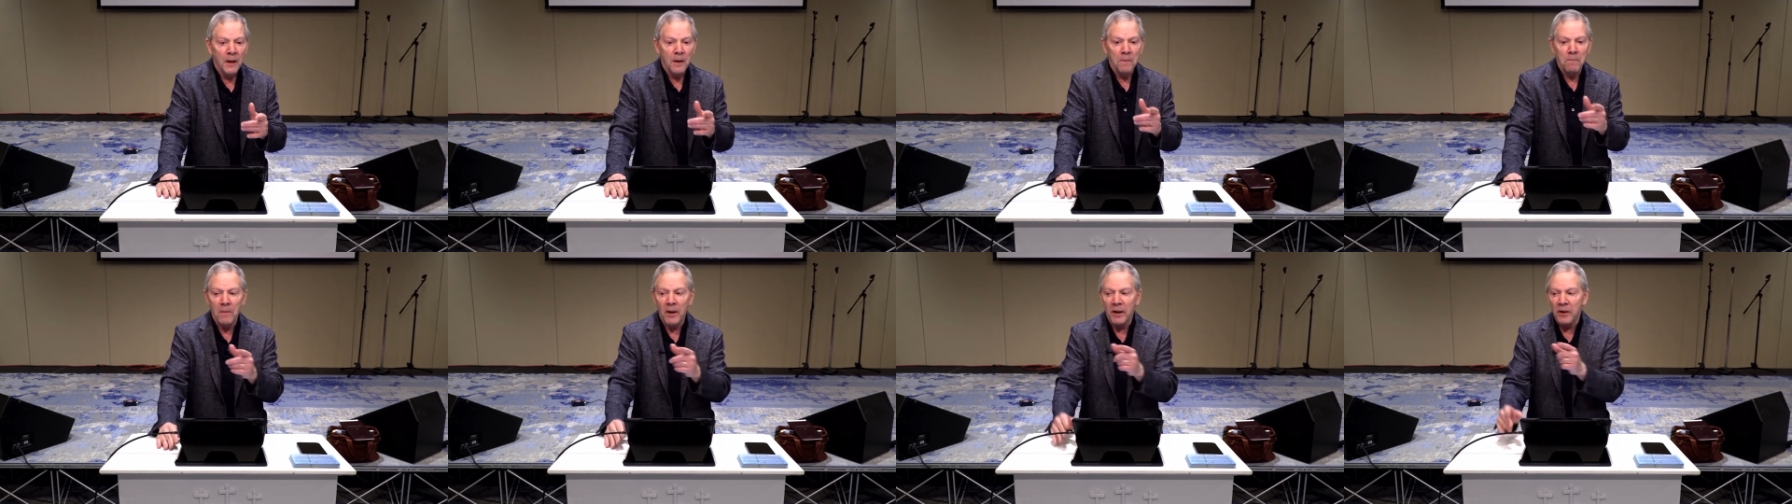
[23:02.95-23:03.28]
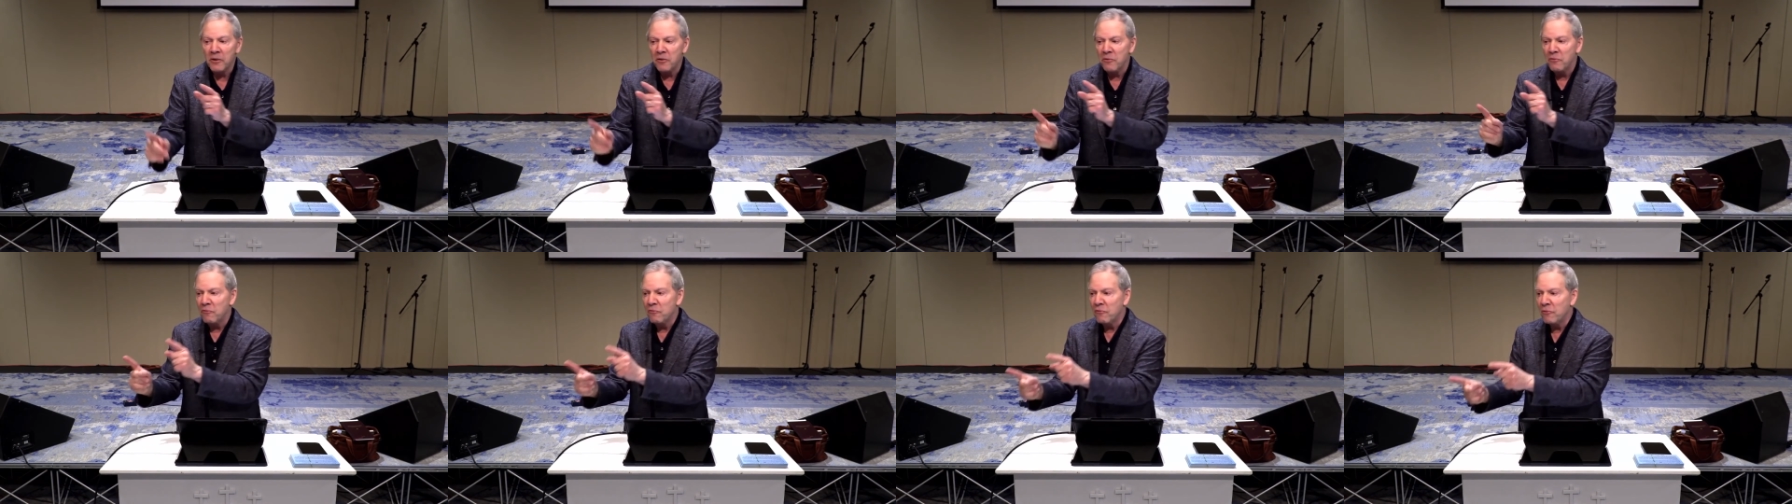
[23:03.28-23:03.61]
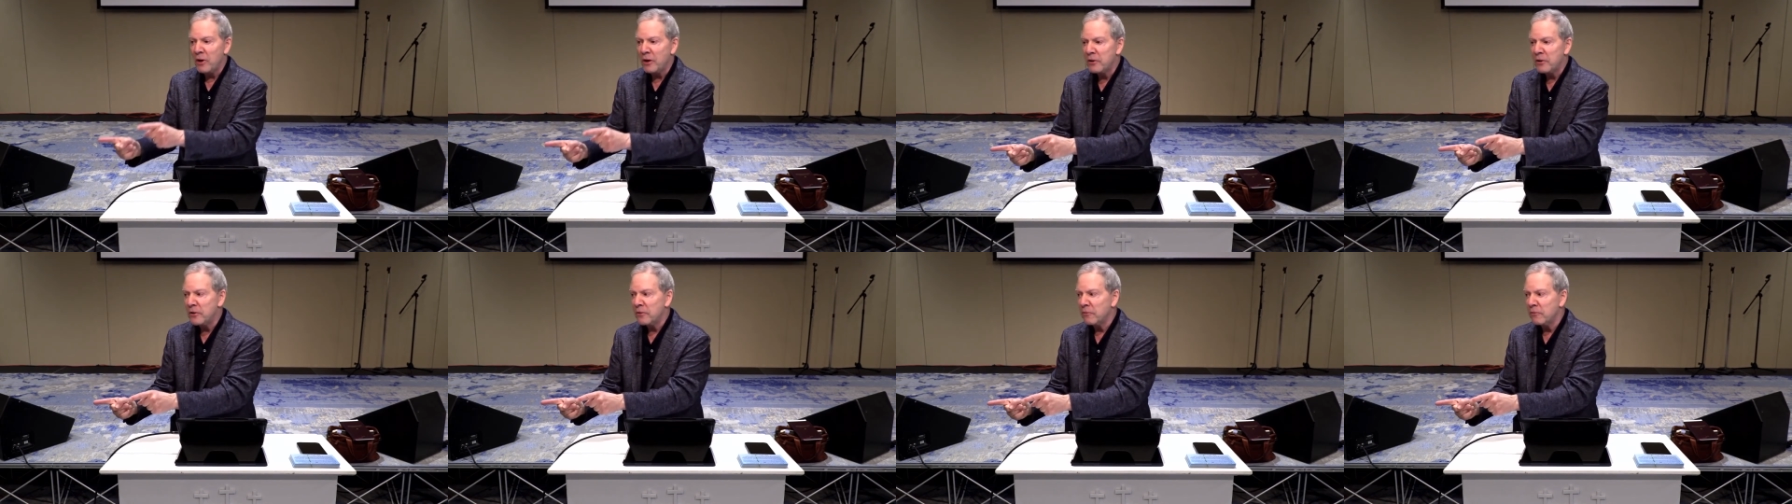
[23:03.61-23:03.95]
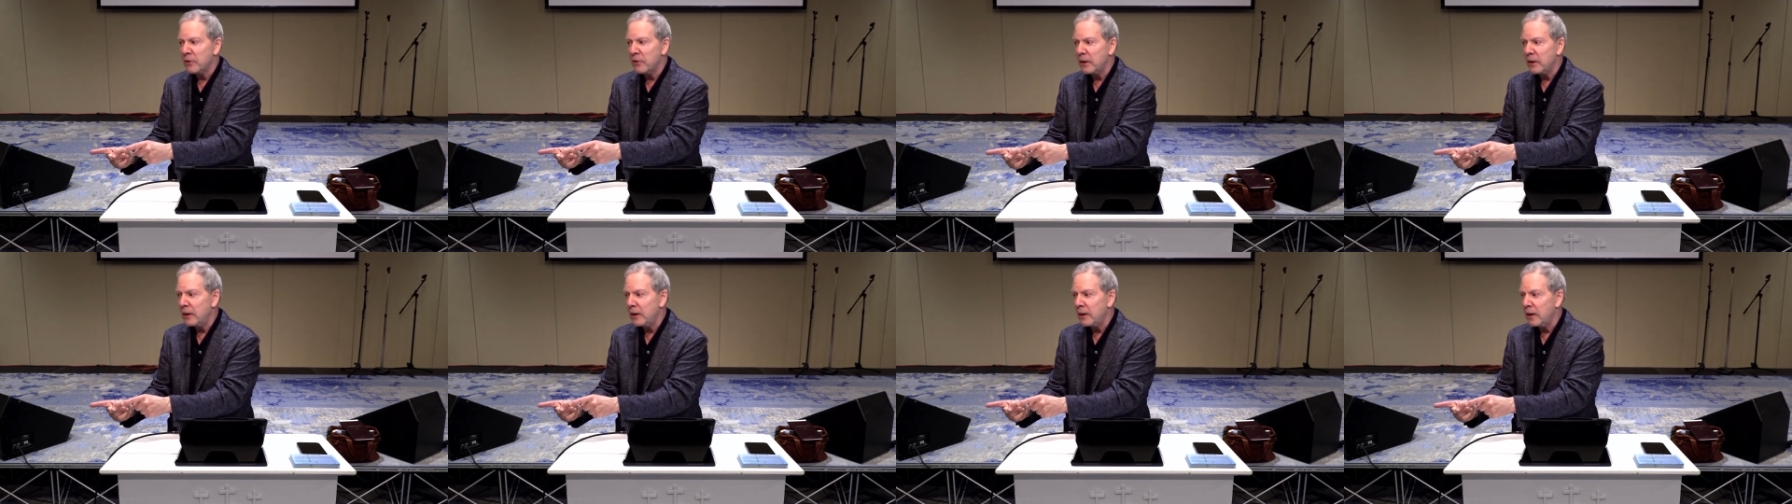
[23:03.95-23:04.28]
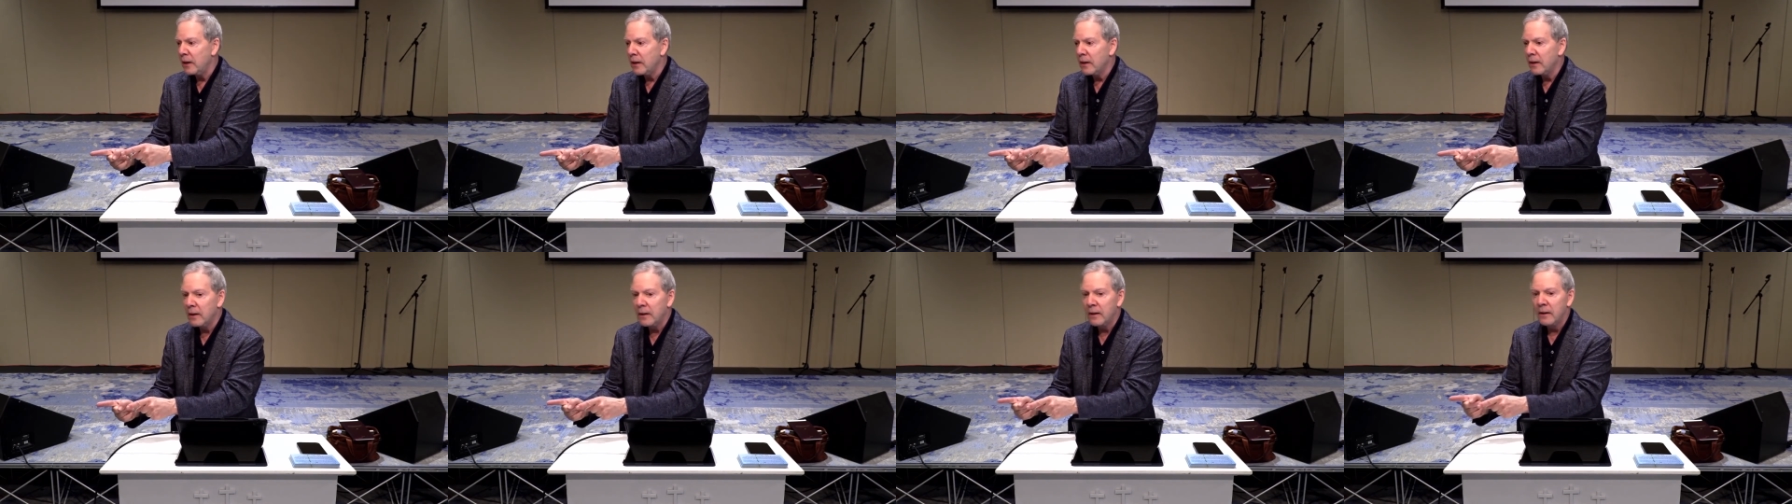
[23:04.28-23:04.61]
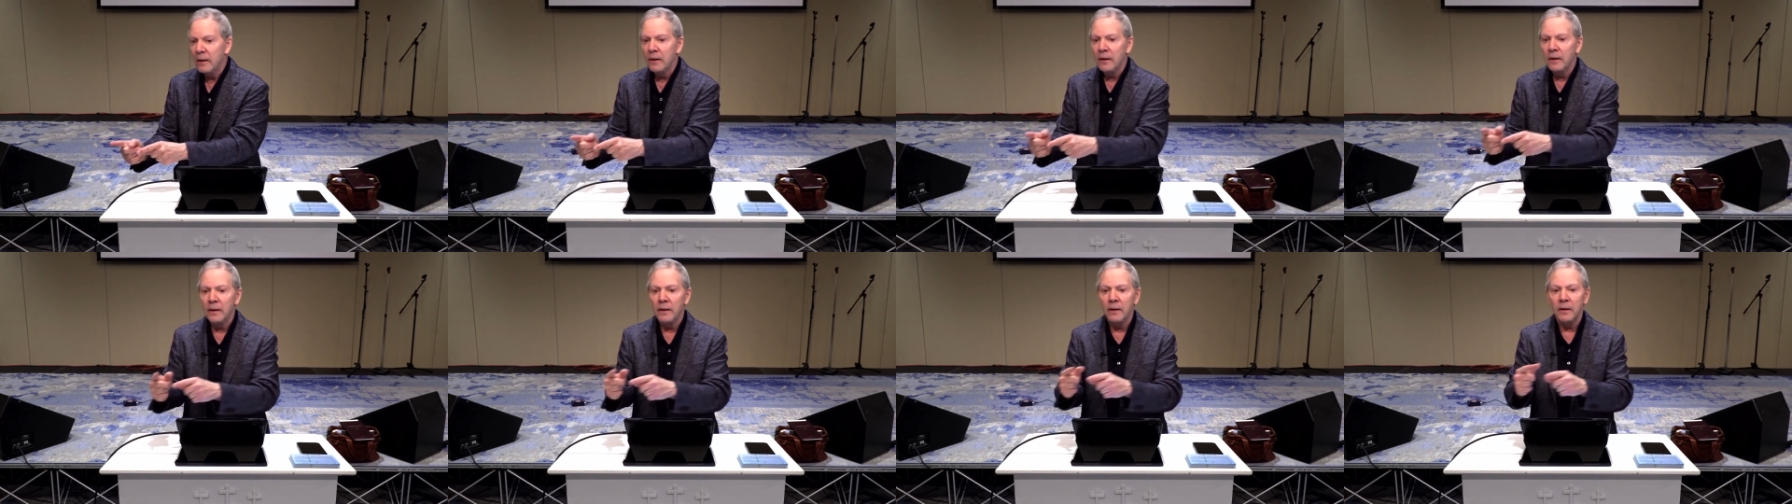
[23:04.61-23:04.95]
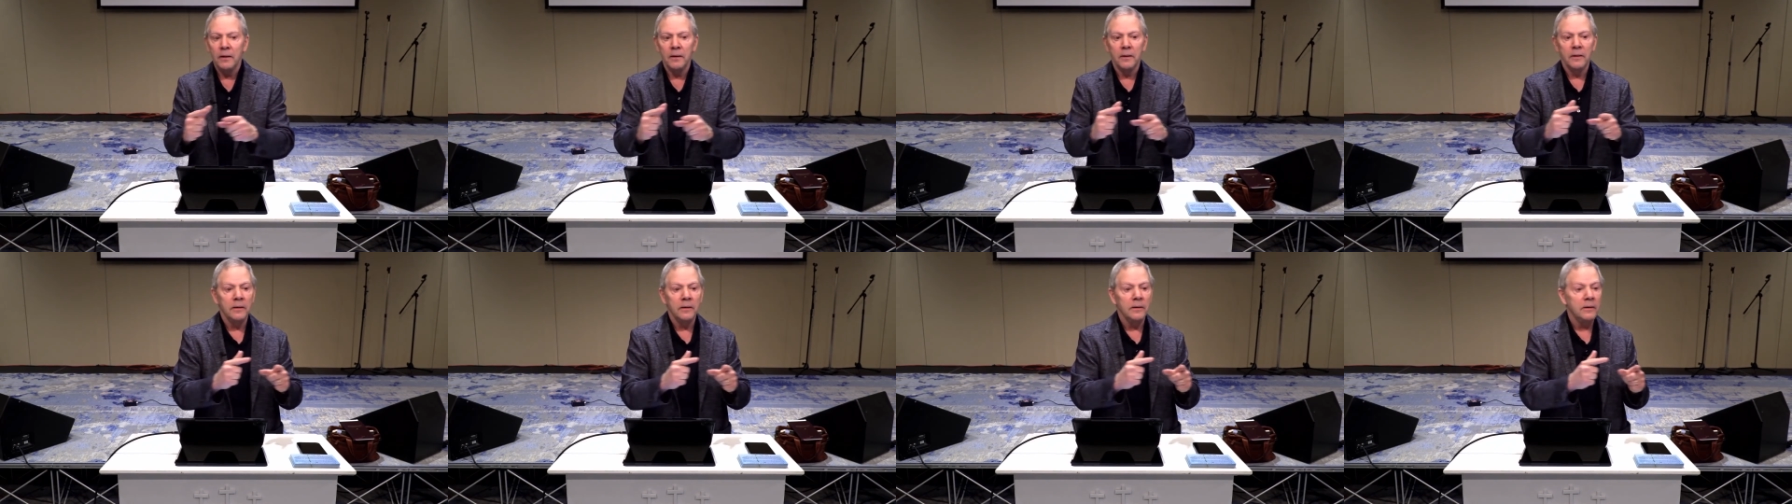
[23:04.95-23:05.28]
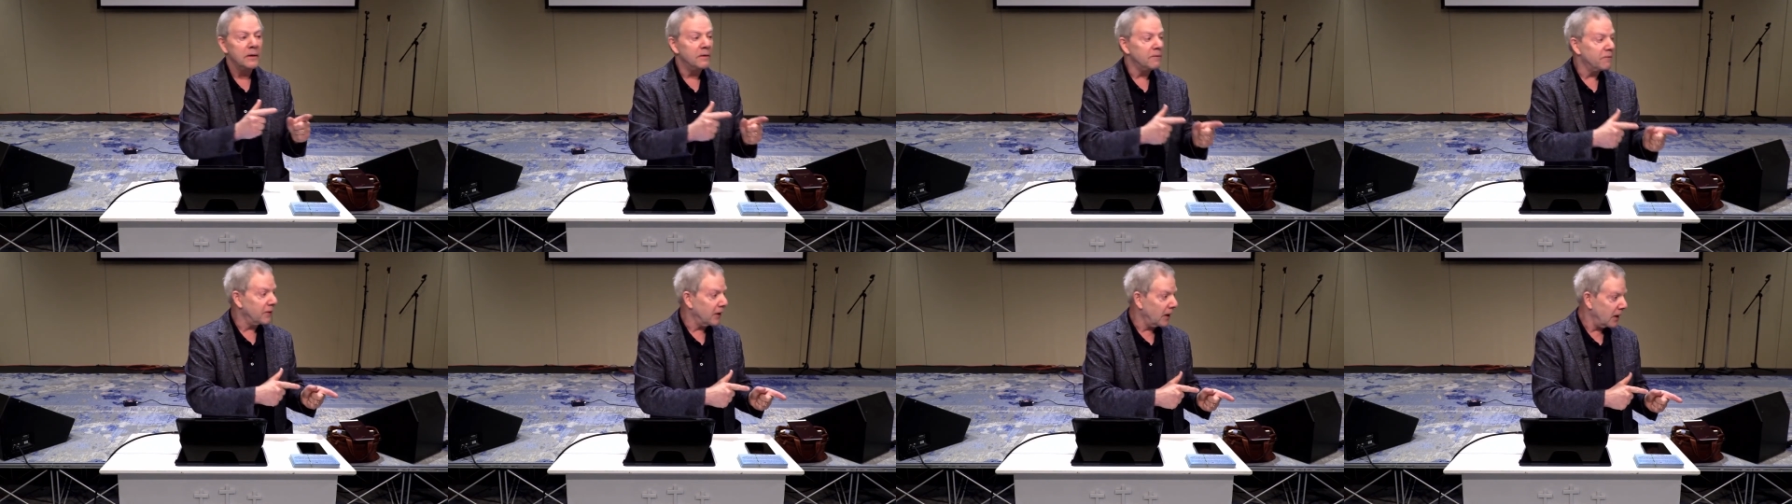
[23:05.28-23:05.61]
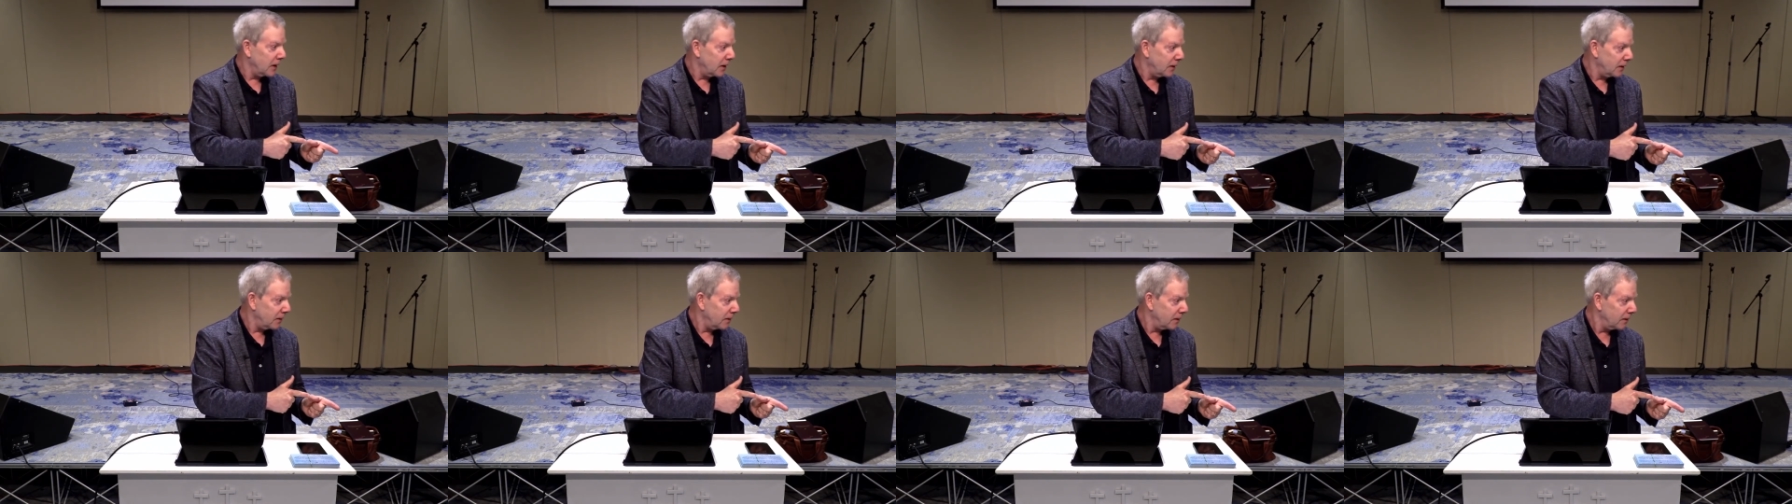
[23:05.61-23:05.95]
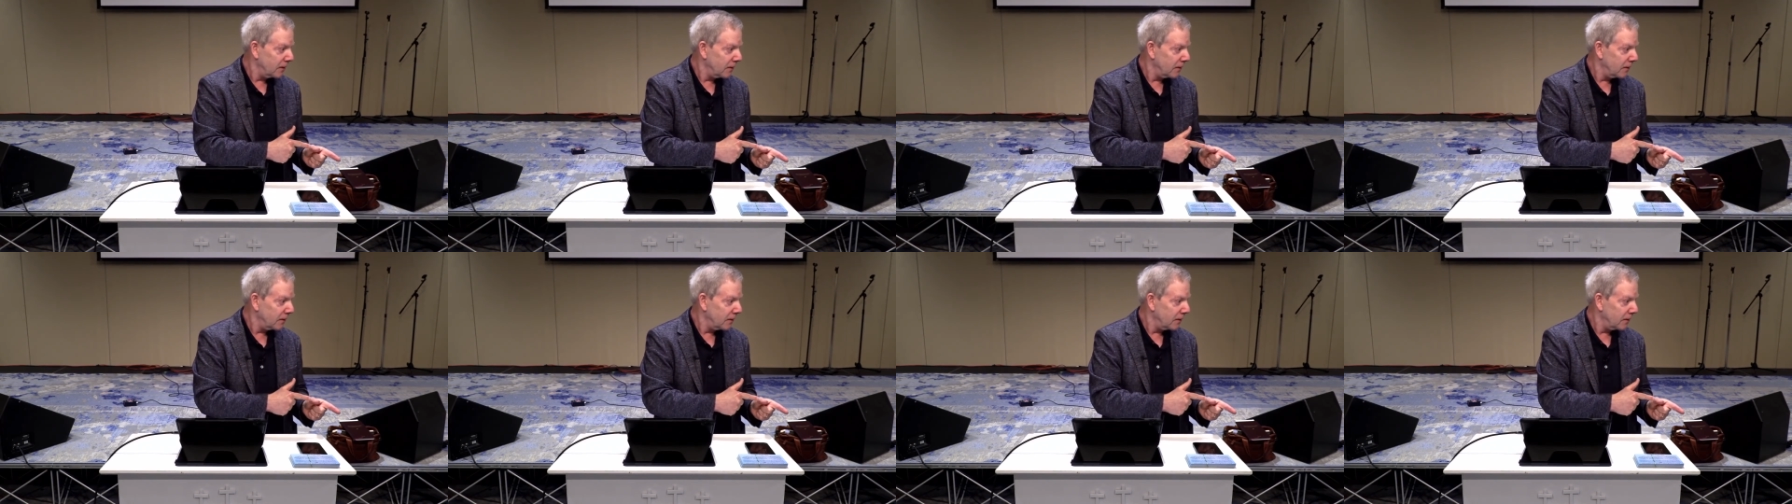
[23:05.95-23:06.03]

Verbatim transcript: makes drudgery divine,